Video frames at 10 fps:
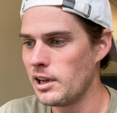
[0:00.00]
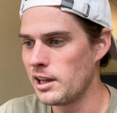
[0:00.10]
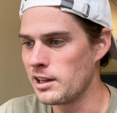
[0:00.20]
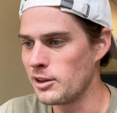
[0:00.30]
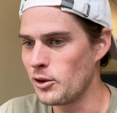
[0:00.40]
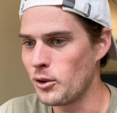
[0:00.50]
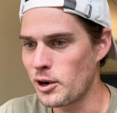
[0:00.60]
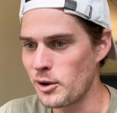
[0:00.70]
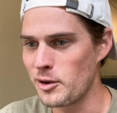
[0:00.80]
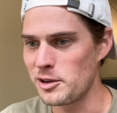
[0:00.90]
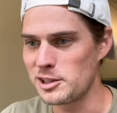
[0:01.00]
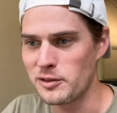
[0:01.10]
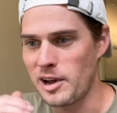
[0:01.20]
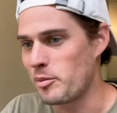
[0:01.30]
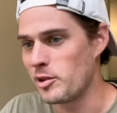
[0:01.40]
and then the whole Corona
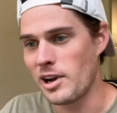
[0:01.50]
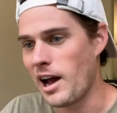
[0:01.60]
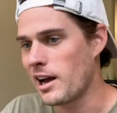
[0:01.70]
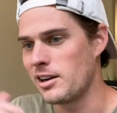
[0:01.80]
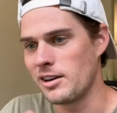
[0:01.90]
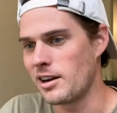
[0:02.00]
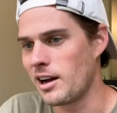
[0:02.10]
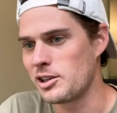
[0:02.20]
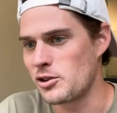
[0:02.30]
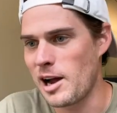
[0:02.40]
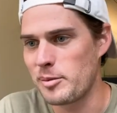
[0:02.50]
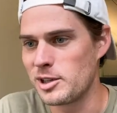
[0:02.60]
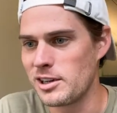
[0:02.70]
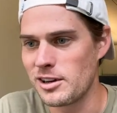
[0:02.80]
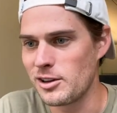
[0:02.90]
stuff happened, I could have got
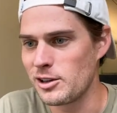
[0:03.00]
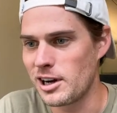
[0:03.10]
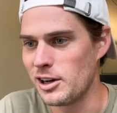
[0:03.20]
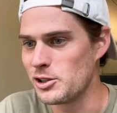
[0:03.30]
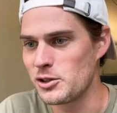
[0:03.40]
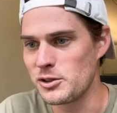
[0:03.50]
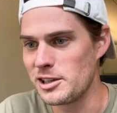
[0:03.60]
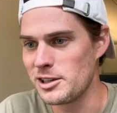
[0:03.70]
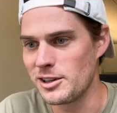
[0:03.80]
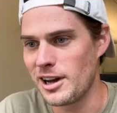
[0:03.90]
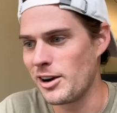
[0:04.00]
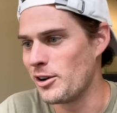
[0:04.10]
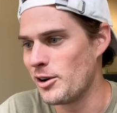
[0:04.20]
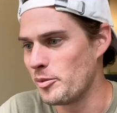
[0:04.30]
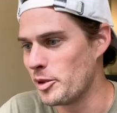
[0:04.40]
trapped in another country, or I don't know.